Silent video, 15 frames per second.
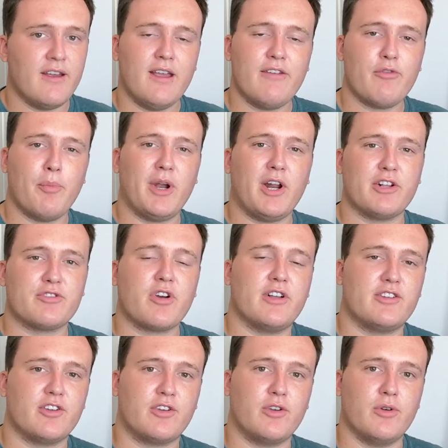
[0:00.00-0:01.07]
Even when I tried
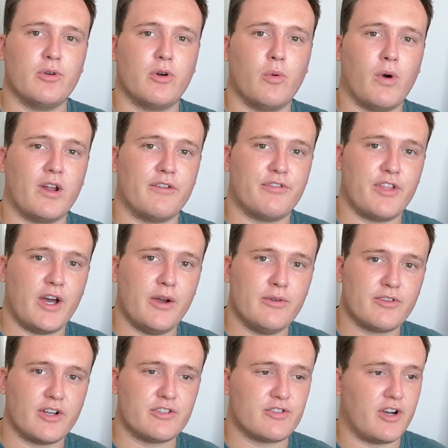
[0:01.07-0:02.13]
to Google one of
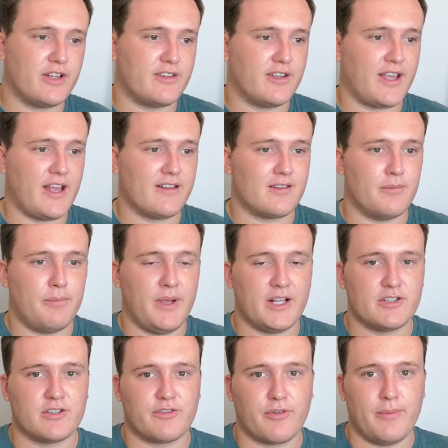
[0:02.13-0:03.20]
those, I tried to get some
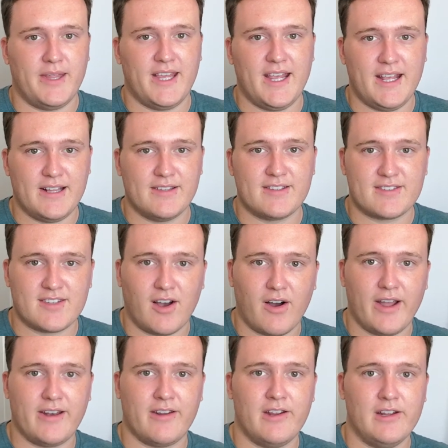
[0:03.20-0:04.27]
pictures from the
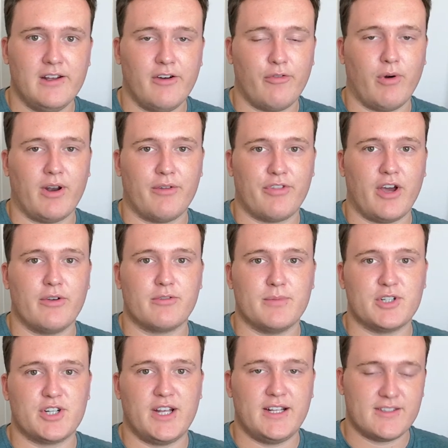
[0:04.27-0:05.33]
inside of one of those
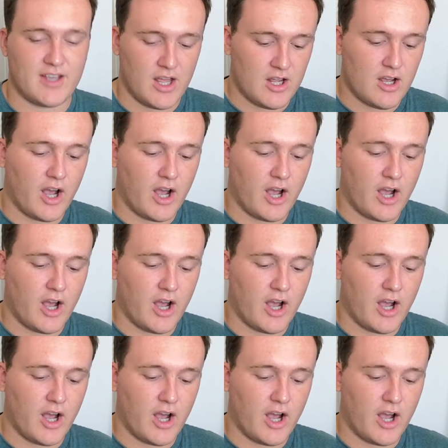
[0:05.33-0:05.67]
machines.